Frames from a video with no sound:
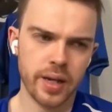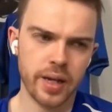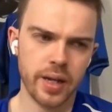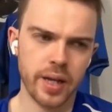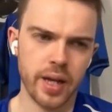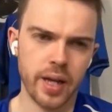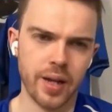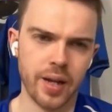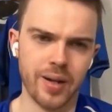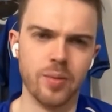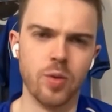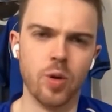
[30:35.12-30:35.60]

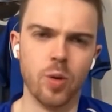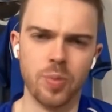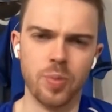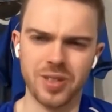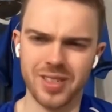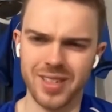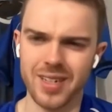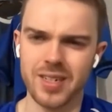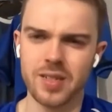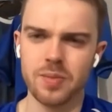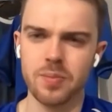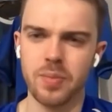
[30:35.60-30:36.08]
and a more
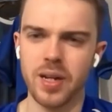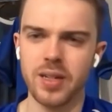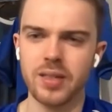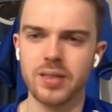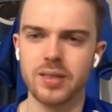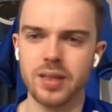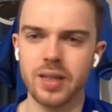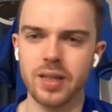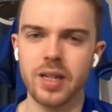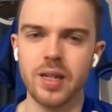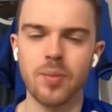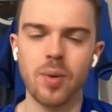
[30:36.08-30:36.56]

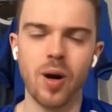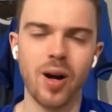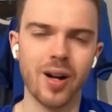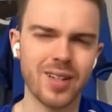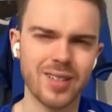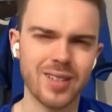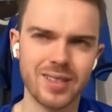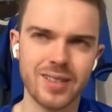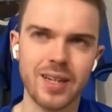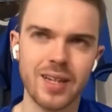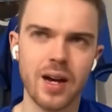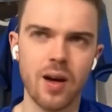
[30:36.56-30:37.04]
possession-based team, I
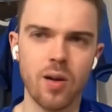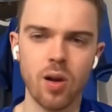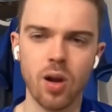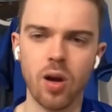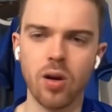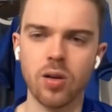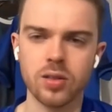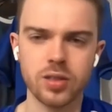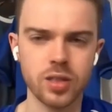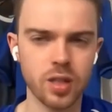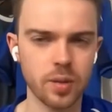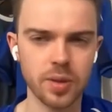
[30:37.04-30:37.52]
can see how
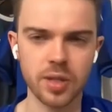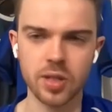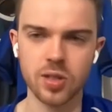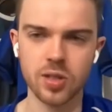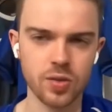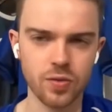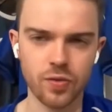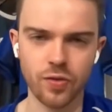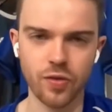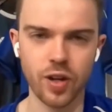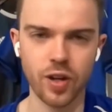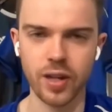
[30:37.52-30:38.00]
long-term he
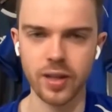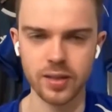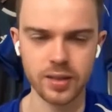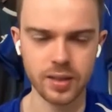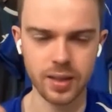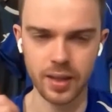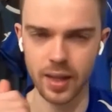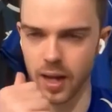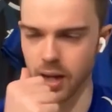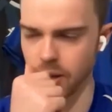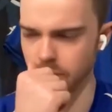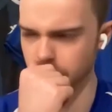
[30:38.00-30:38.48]
doesn't fit
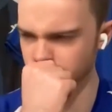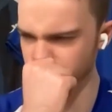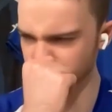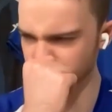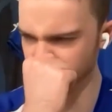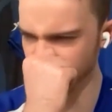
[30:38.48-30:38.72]
into that.